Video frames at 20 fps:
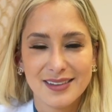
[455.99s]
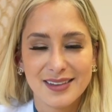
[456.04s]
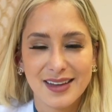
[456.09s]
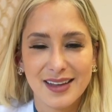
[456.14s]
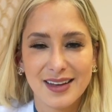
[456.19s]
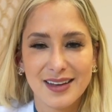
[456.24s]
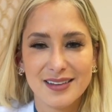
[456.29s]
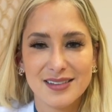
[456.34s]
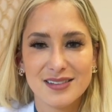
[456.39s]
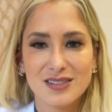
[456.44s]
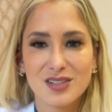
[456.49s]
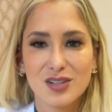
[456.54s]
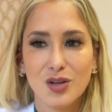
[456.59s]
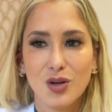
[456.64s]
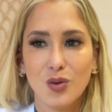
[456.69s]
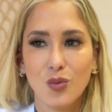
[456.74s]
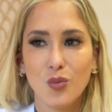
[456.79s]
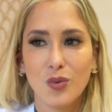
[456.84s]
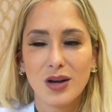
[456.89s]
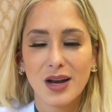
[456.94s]
And
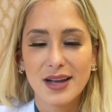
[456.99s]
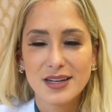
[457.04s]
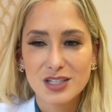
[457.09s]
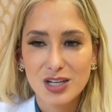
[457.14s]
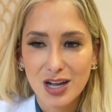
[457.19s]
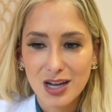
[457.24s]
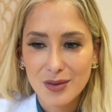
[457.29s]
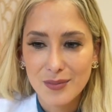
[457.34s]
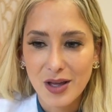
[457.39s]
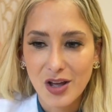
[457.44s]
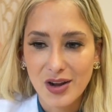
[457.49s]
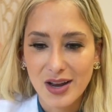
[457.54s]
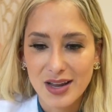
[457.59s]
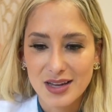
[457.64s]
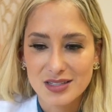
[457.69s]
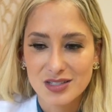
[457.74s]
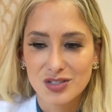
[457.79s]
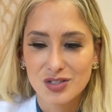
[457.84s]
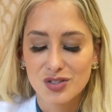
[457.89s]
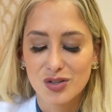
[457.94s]
when I talk about
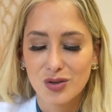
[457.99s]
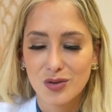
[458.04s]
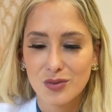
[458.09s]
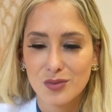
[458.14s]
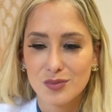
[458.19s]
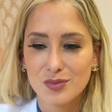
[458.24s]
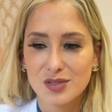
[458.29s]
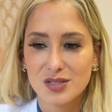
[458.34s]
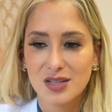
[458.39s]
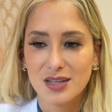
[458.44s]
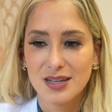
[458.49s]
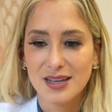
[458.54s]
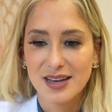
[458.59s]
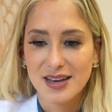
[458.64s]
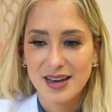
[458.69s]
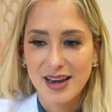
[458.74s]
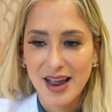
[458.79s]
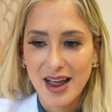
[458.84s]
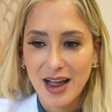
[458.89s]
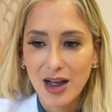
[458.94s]
exosomes
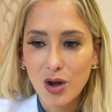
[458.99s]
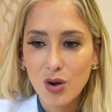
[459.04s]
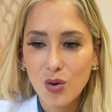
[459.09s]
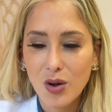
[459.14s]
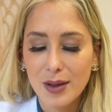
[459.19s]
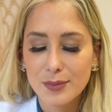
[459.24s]
now,